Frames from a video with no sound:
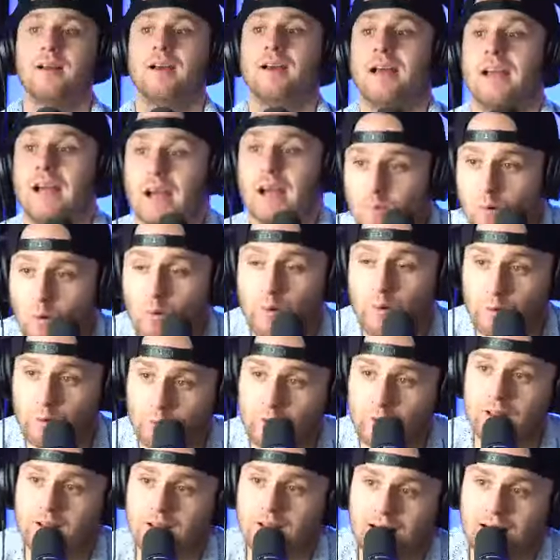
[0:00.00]
What we
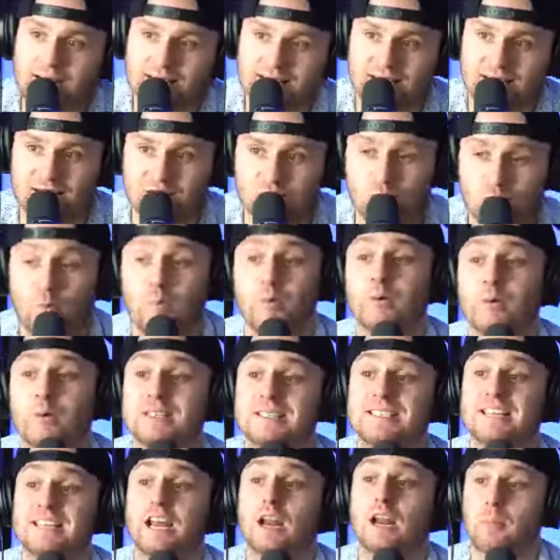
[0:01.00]
realized is when we would
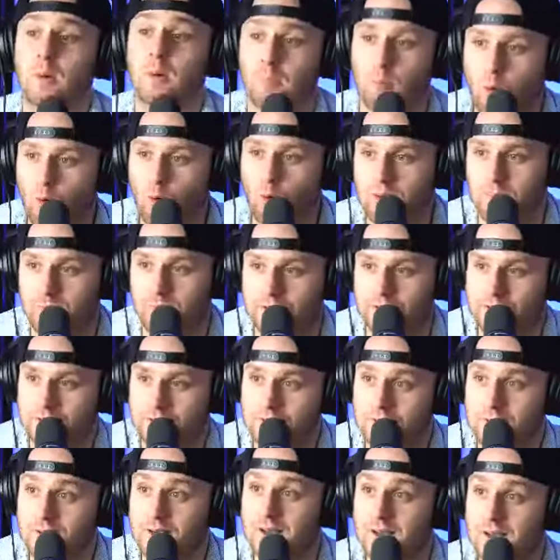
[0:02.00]
set up appointments,
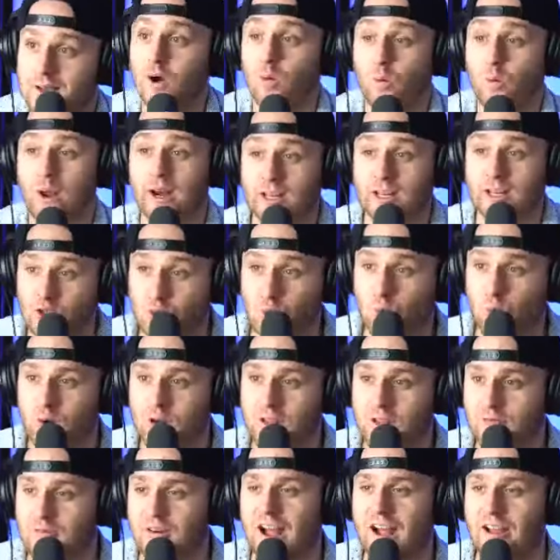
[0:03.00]
we had a
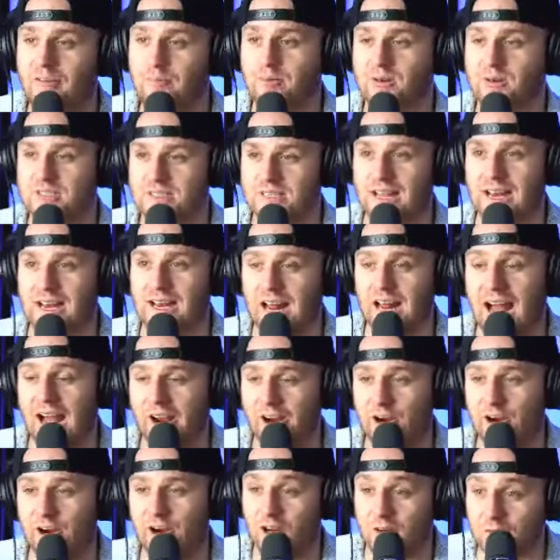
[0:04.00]
25% higher
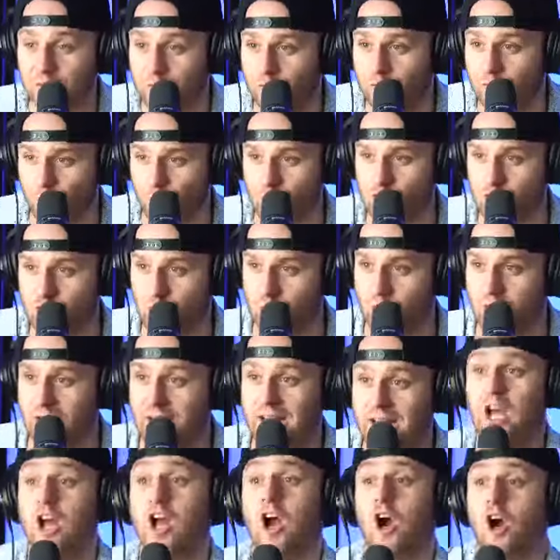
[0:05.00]
conversion rate
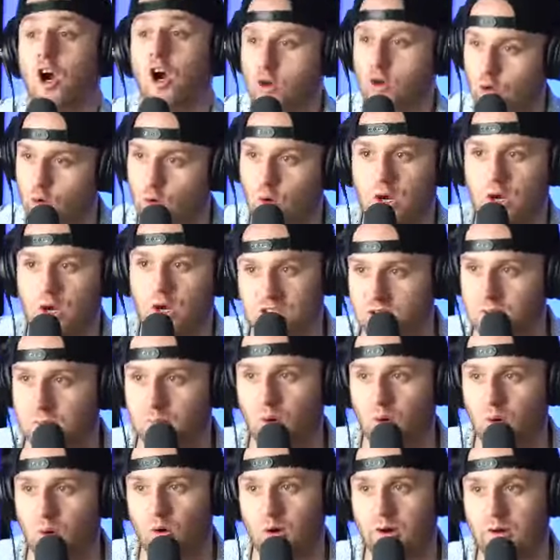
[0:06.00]
across the
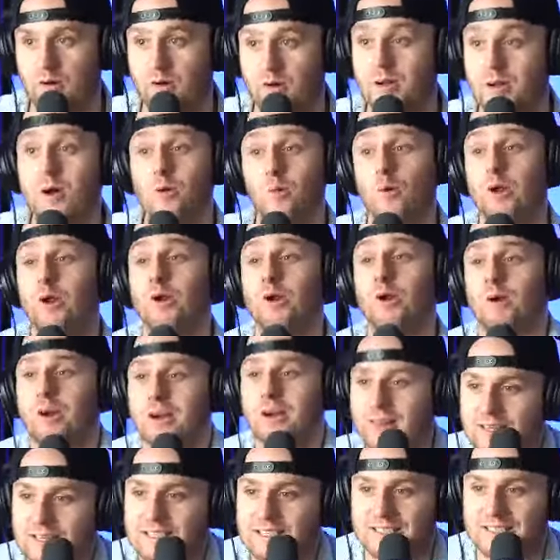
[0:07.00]
board. We are running
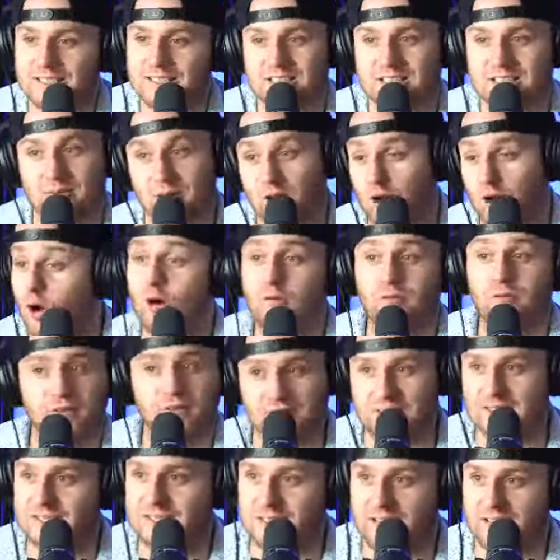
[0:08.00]
this system in all 50
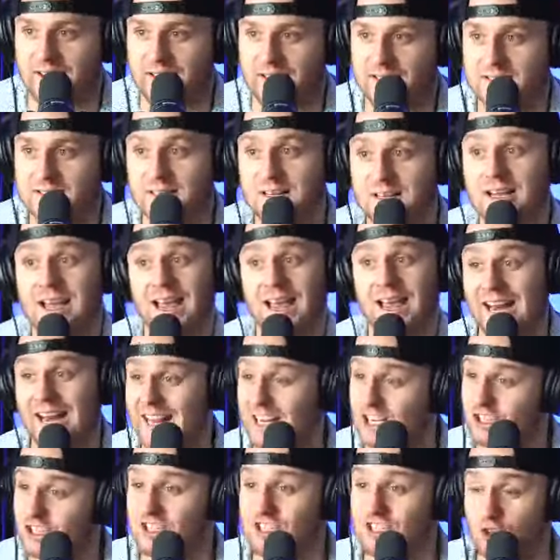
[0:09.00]
states, and it
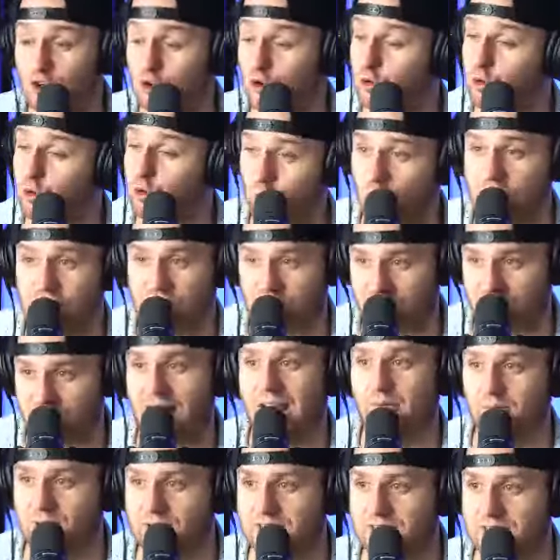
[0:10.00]
just crushed it
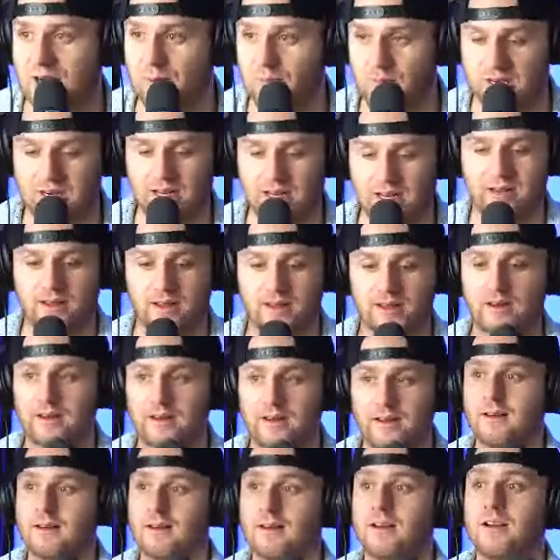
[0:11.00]
every time we did it.
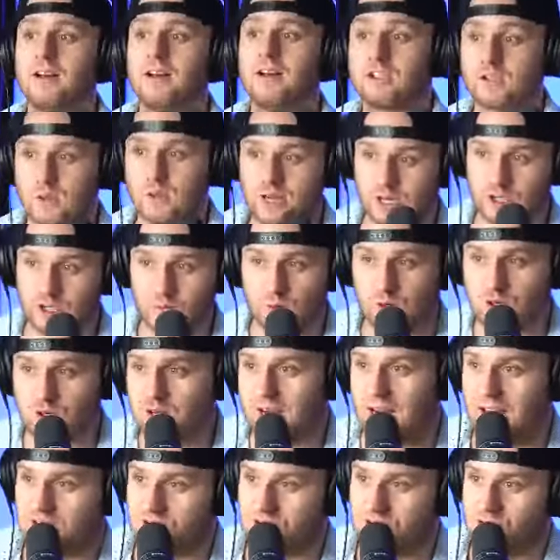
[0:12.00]
So here's what you
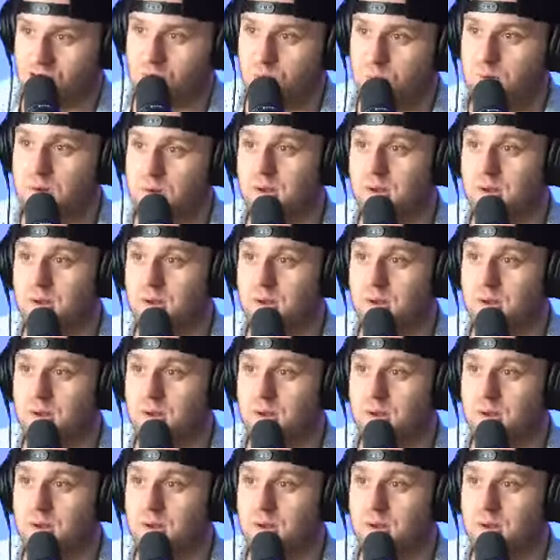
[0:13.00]
guys do.